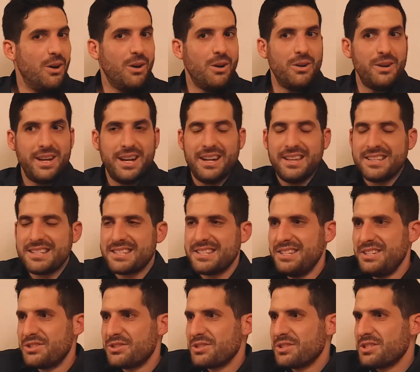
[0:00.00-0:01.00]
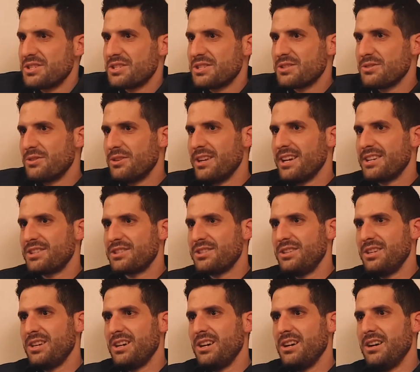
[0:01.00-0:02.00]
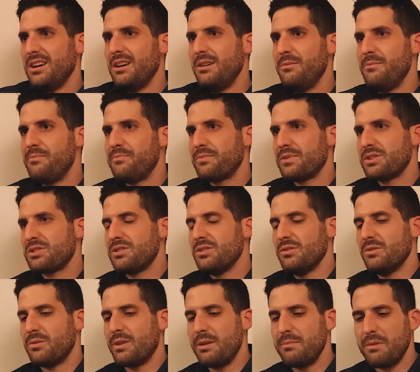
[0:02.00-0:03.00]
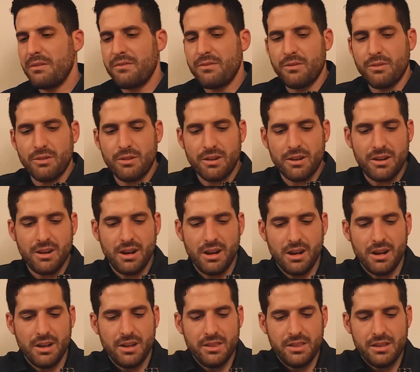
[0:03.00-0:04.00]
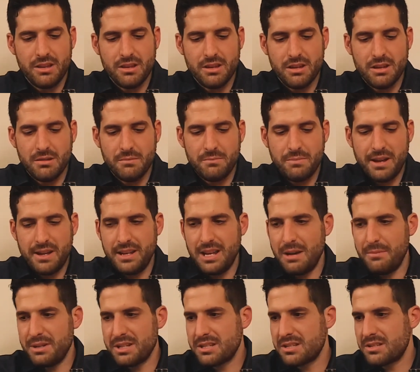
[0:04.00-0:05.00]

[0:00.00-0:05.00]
Oh yeah, that's an interesting story actually. So right before the pandemic